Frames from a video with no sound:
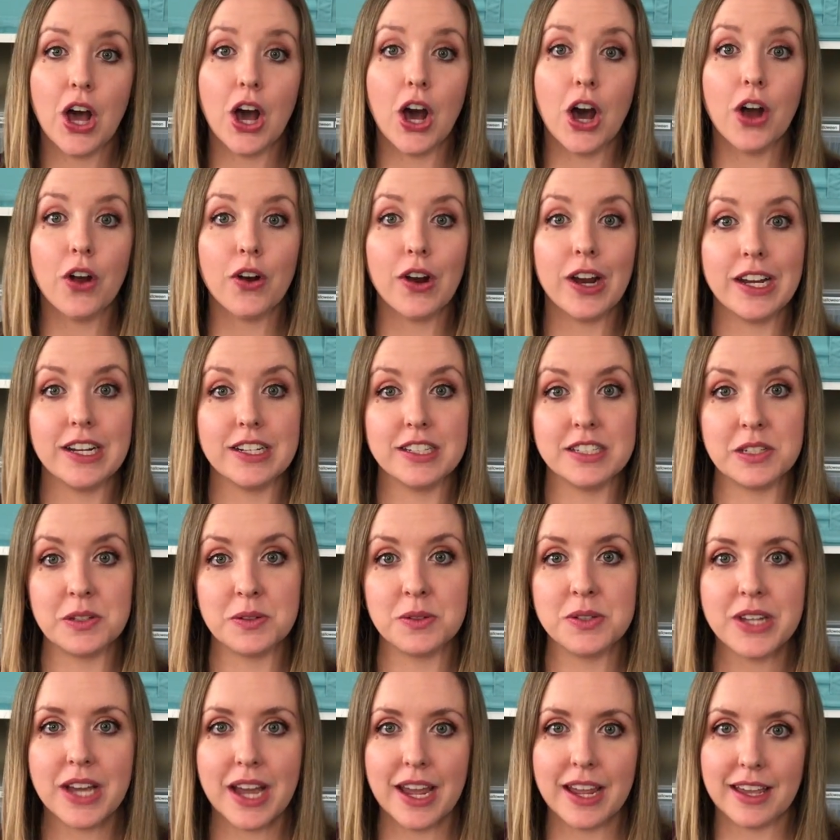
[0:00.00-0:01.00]
All right, so
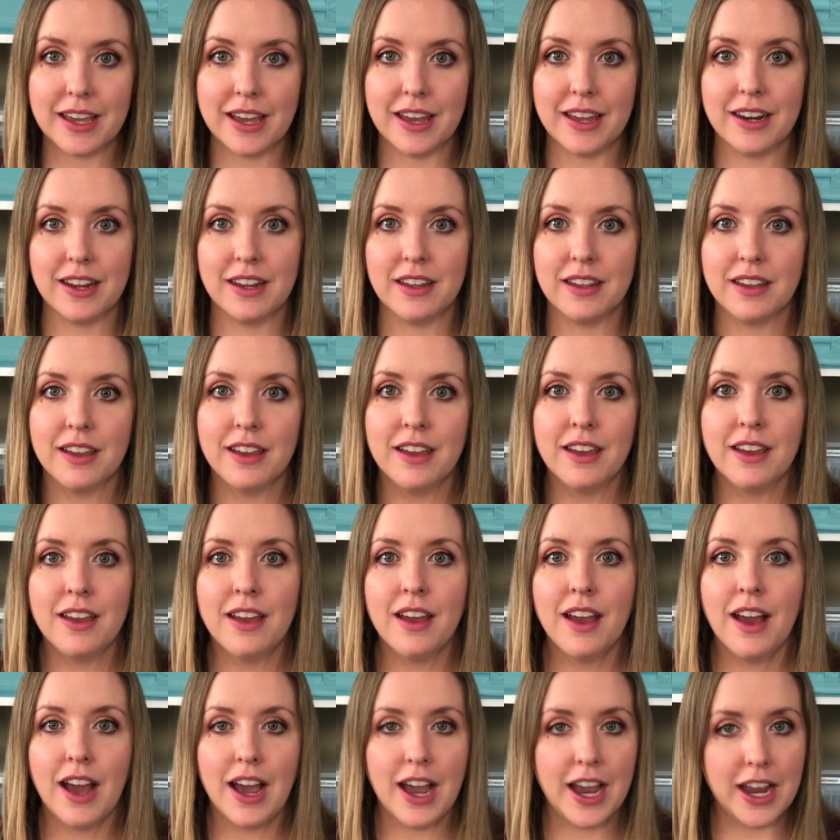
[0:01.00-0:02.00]
die cutting.
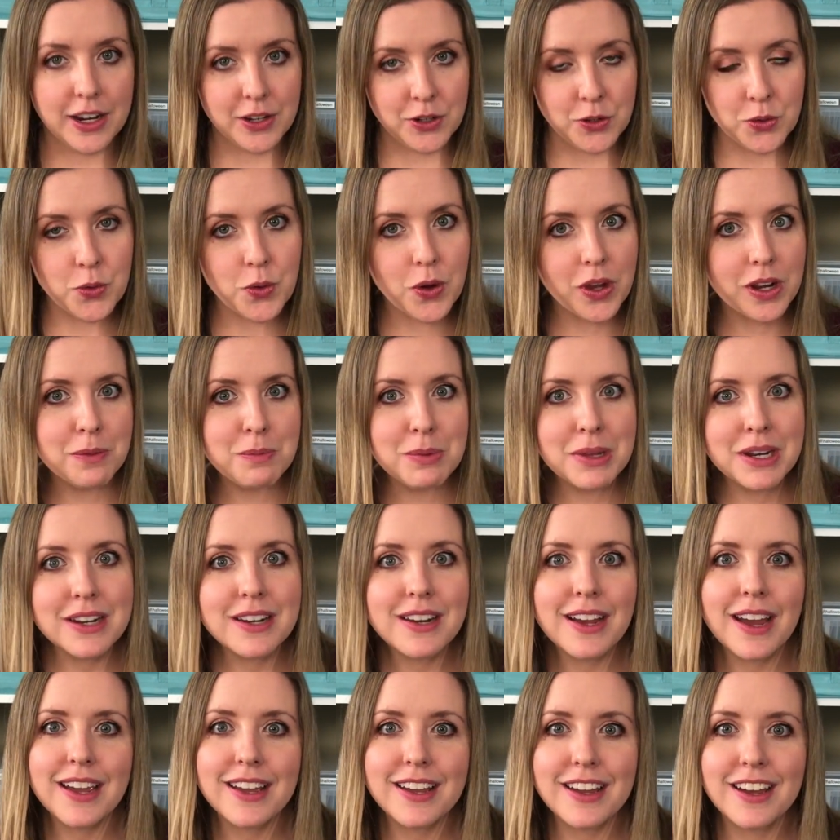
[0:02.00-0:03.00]
I do quite a bit of
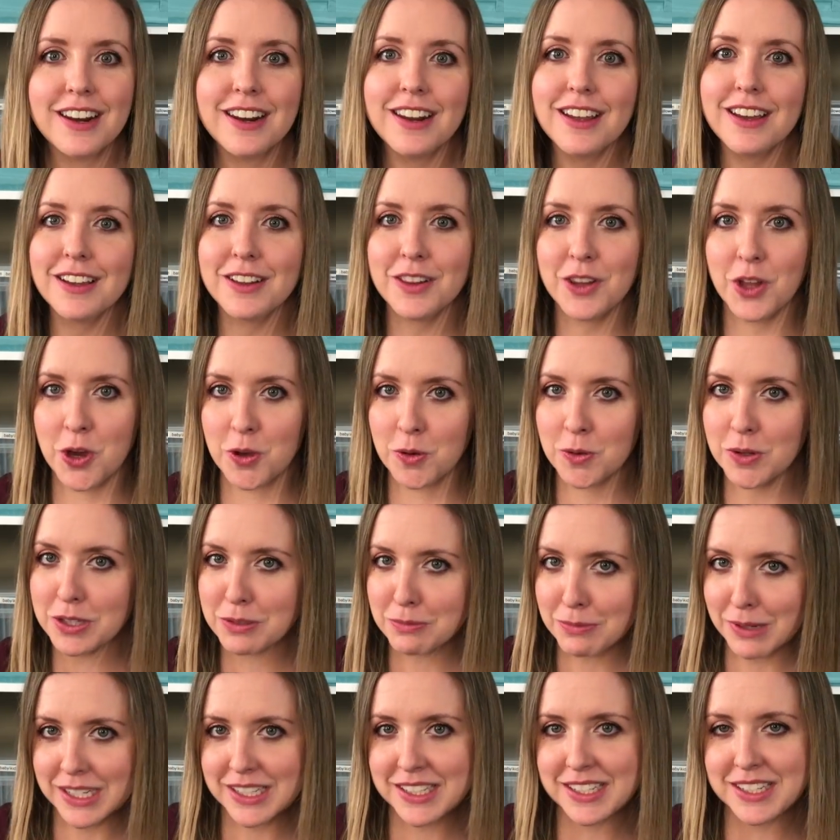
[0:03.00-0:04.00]
die cutting along with
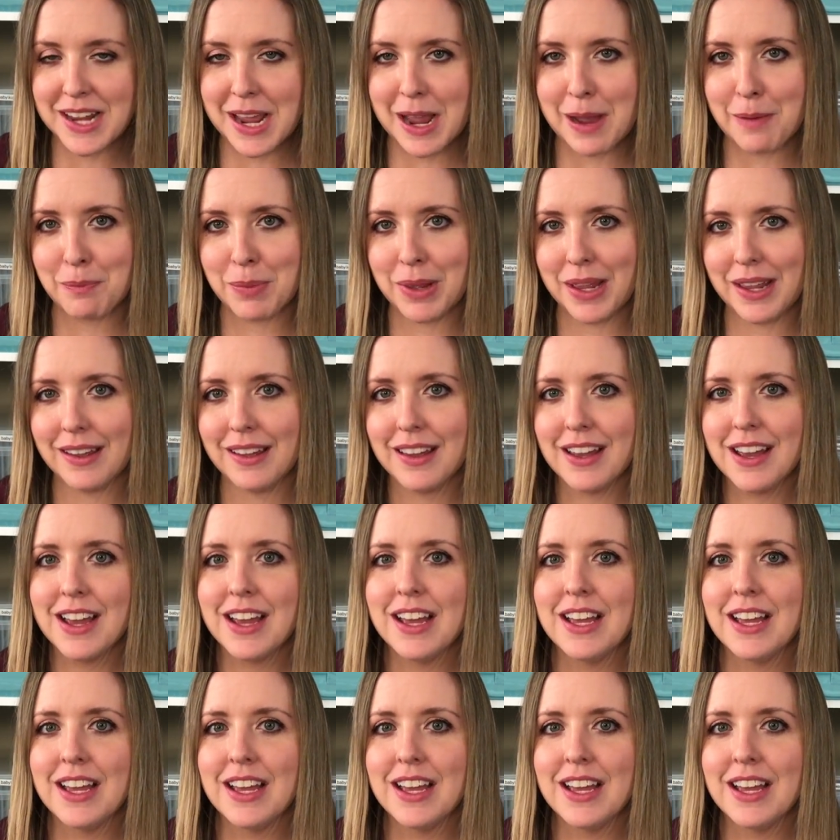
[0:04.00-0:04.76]
my stamping.